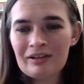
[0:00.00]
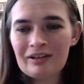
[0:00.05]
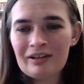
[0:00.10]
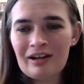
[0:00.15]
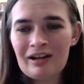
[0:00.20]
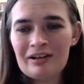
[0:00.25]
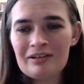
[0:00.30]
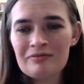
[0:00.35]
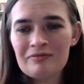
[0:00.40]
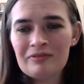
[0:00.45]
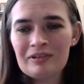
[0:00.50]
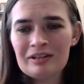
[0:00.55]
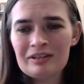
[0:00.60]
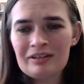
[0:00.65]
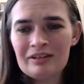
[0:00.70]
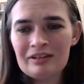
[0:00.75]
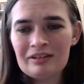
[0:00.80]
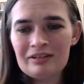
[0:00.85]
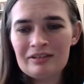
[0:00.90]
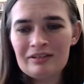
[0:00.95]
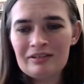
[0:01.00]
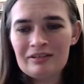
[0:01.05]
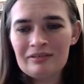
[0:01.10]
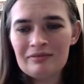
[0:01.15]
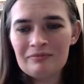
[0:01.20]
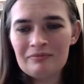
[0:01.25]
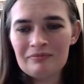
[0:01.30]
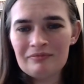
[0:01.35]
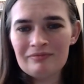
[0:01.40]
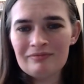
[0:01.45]
kind of in the
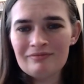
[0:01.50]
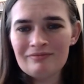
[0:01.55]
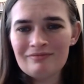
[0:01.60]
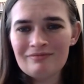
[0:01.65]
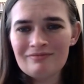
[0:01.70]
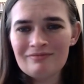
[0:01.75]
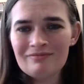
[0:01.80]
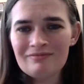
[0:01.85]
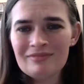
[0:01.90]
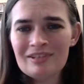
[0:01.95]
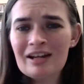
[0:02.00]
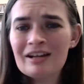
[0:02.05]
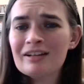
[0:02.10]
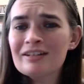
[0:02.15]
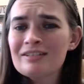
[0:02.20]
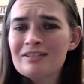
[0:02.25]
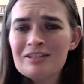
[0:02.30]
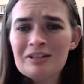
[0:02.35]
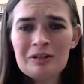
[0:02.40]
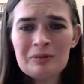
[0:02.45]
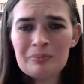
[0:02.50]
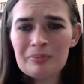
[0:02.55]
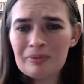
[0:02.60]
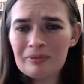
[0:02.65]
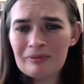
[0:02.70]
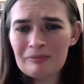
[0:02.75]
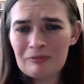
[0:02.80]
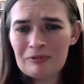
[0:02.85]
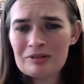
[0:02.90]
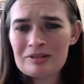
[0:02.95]
neck deep,
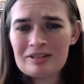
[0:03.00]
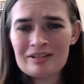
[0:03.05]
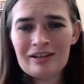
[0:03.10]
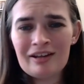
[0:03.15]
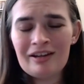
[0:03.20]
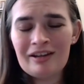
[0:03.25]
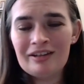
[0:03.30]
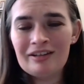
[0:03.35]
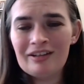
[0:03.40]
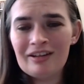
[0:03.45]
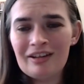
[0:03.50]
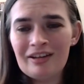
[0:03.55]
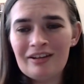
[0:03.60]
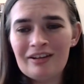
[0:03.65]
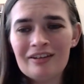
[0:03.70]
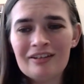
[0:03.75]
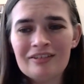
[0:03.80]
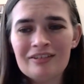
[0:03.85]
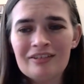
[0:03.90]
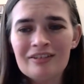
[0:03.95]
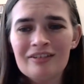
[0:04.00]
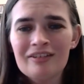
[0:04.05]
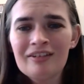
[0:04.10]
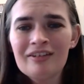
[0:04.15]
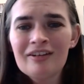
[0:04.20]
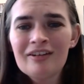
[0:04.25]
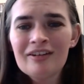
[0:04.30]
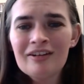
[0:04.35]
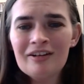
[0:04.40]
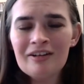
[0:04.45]
we'll say, in
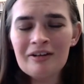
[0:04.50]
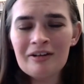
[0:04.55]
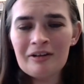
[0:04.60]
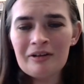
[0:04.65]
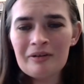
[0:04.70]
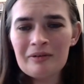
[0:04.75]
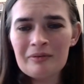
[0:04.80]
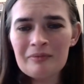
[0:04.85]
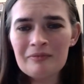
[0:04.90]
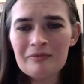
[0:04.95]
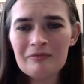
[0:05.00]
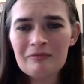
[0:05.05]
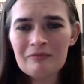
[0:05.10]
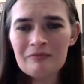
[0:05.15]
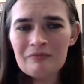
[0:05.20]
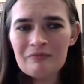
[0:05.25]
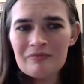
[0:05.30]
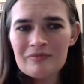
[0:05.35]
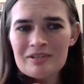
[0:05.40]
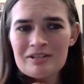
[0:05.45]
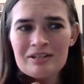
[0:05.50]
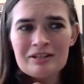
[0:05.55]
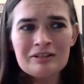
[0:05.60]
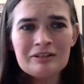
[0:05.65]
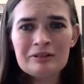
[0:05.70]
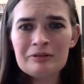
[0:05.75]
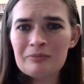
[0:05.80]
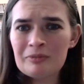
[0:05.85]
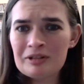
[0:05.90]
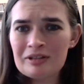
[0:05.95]

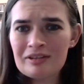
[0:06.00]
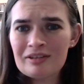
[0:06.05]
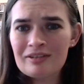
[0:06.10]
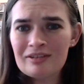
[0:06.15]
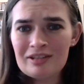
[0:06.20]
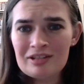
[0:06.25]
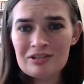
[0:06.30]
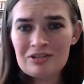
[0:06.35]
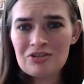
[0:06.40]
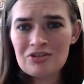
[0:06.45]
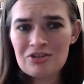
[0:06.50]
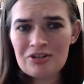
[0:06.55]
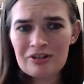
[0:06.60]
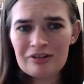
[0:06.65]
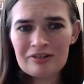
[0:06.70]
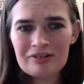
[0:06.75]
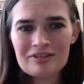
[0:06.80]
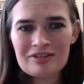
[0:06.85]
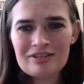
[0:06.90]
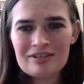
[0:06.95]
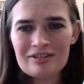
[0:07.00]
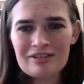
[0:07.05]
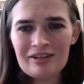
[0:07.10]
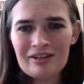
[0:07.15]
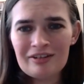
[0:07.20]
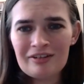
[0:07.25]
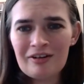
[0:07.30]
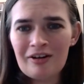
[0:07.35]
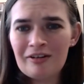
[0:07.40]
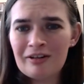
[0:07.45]
dealing with these jerks
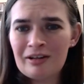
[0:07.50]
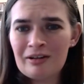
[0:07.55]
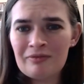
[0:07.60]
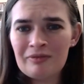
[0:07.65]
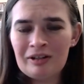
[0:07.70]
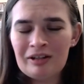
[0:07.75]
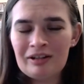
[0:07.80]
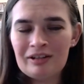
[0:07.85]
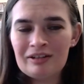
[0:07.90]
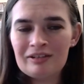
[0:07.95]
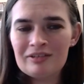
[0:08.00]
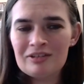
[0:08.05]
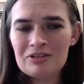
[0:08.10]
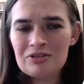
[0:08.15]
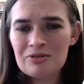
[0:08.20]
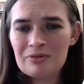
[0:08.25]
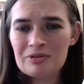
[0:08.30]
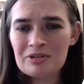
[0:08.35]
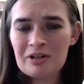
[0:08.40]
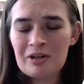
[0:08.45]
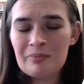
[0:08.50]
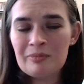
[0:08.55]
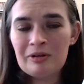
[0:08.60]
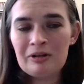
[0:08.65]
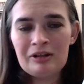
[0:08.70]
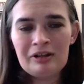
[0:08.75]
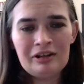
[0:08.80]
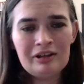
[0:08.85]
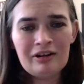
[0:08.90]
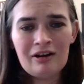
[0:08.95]
that are giving the Jewish
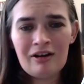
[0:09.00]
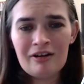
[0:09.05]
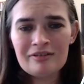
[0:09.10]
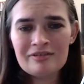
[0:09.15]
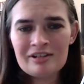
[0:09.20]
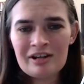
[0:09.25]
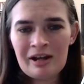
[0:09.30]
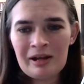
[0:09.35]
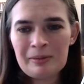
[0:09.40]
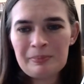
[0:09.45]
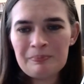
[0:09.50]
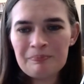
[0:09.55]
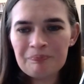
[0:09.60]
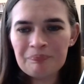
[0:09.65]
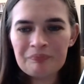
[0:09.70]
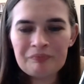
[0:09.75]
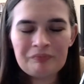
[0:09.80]
community a hard time.